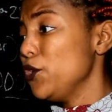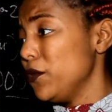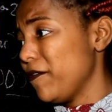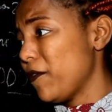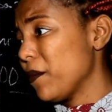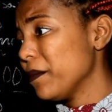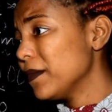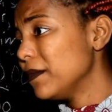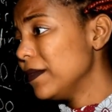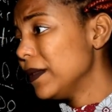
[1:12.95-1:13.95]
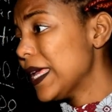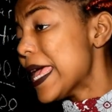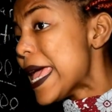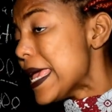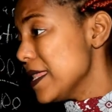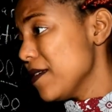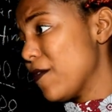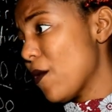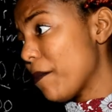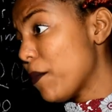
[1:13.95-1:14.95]
uniform, heading
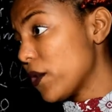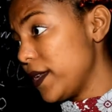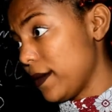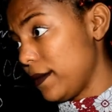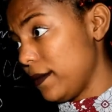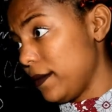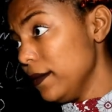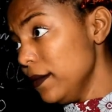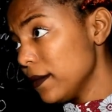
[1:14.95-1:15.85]
for a border. Huh?